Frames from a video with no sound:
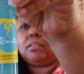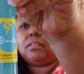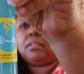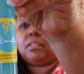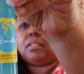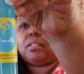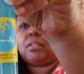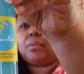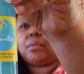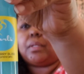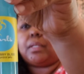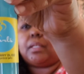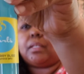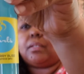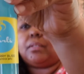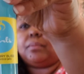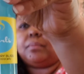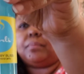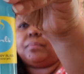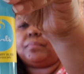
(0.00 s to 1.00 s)
There we
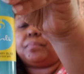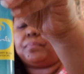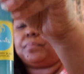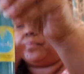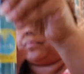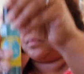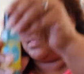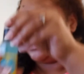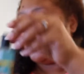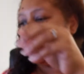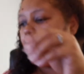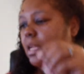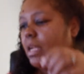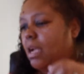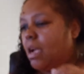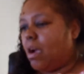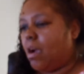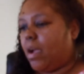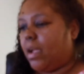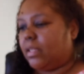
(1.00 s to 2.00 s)
go.
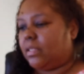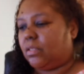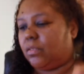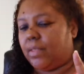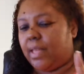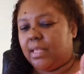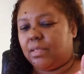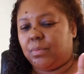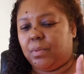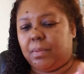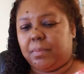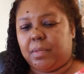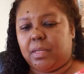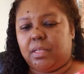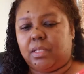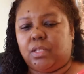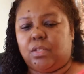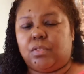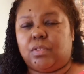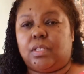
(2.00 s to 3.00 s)
All right, so that's what I'm going
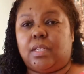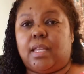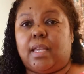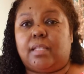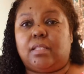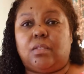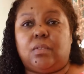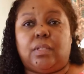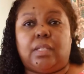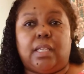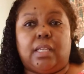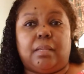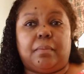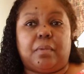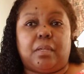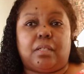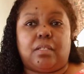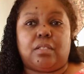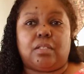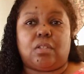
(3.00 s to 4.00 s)
to use today. So again, I'm
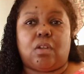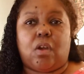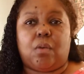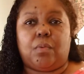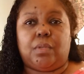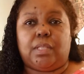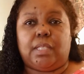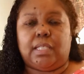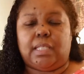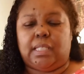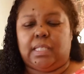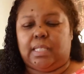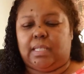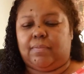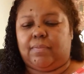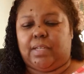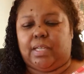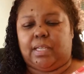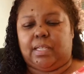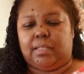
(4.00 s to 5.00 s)
going to start with this
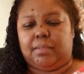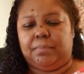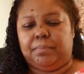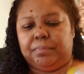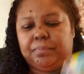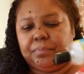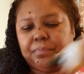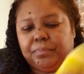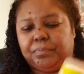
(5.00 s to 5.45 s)
leave-in.